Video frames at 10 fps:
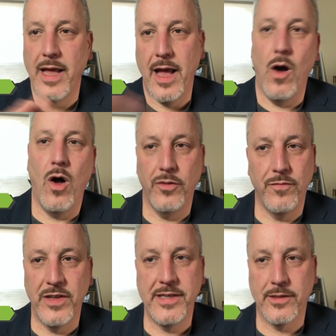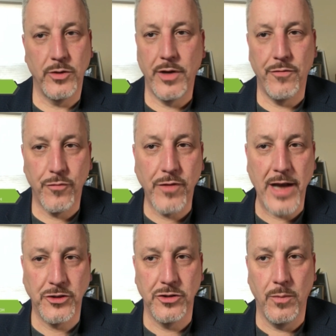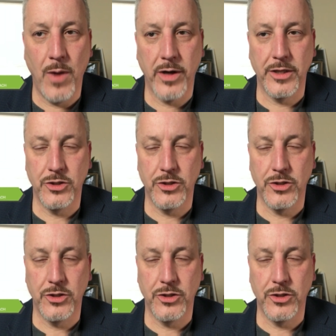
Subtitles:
all the fintechs only have a fraction of the market.